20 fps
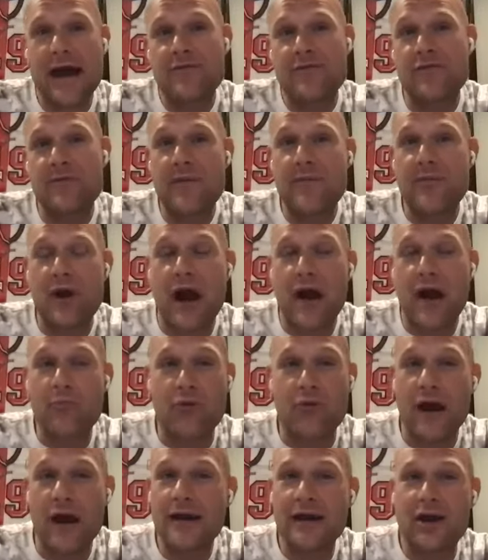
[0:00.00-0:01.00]
And remember, uh,
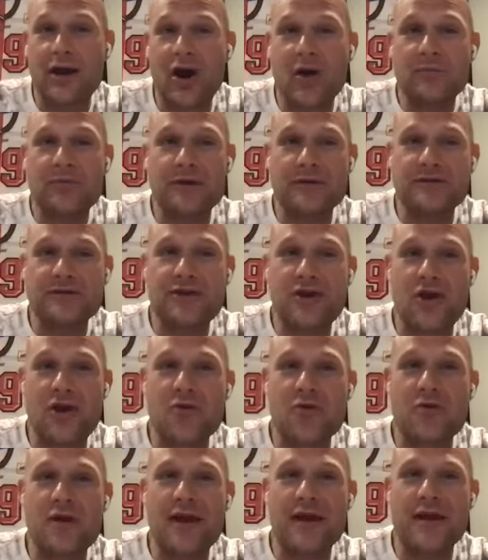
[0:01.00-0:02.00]
Bryan Karp doesn't
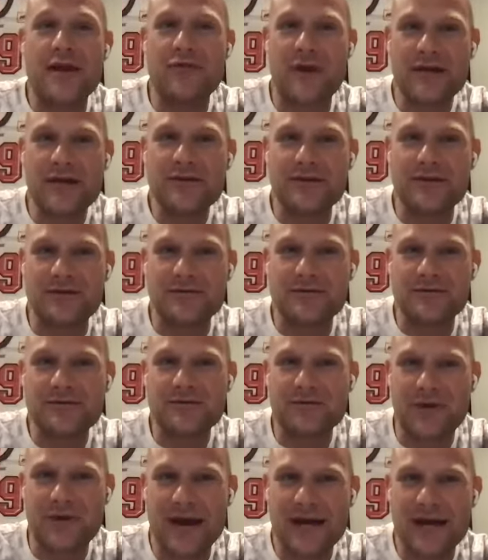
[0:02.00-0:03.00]
own any rentals,
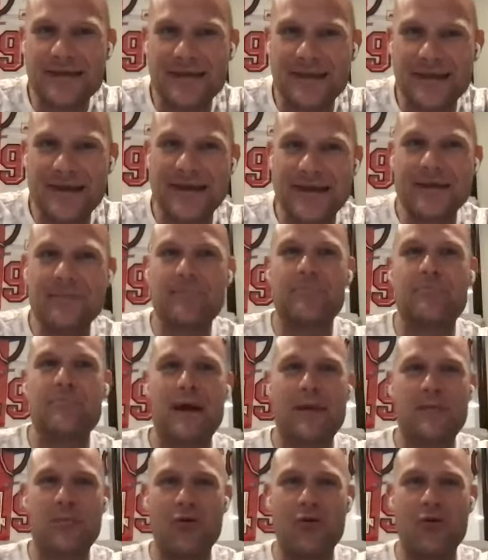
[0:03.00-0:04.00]
right? The Correct.
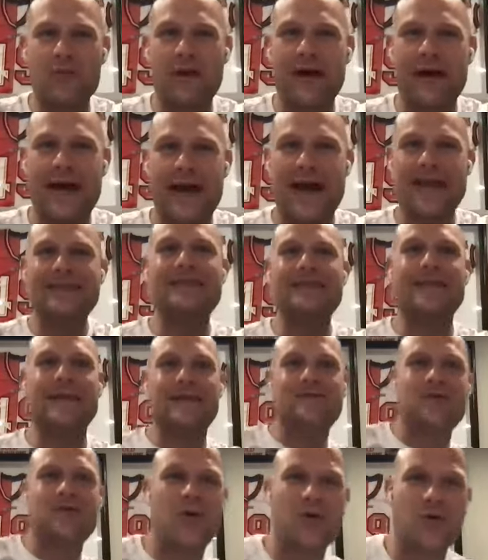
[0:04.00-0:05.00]
my por- my
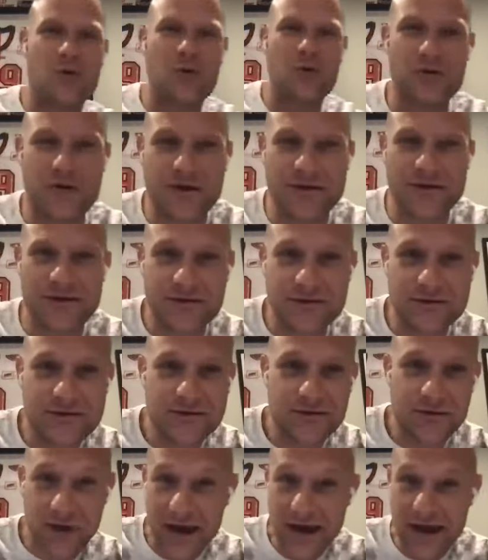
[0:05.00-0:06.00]
entities own all the
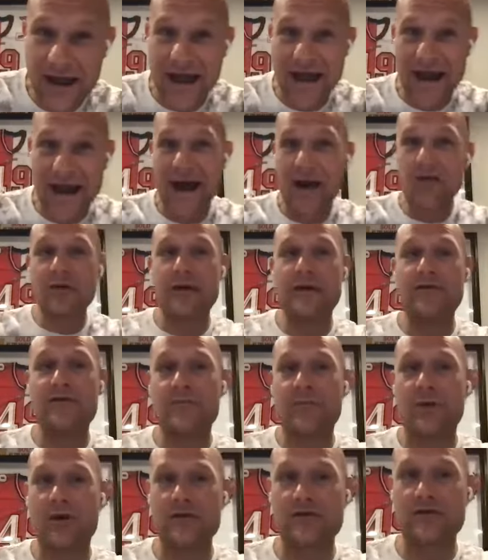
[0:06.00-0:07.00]
rentals, right? And I don't even
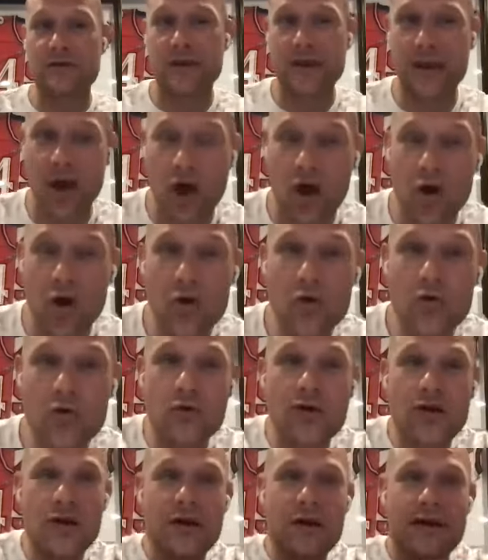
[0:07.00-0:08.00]
personally
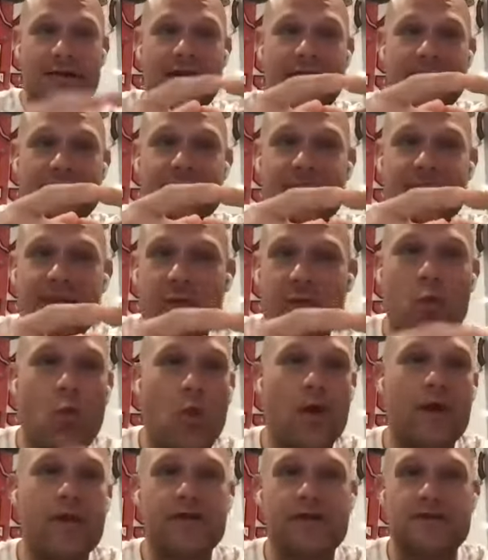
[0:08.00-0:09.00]
own that
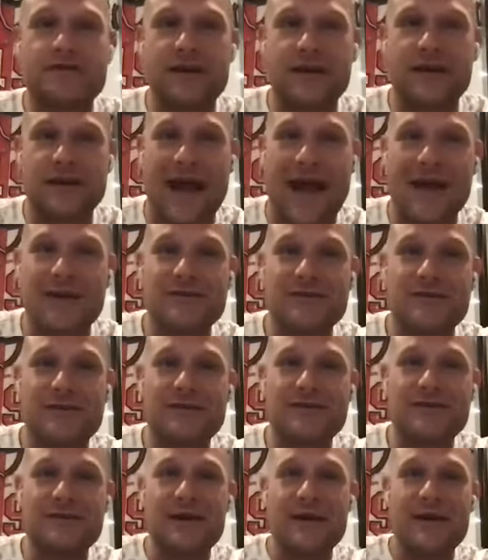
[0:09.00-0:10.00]
one of those single houses.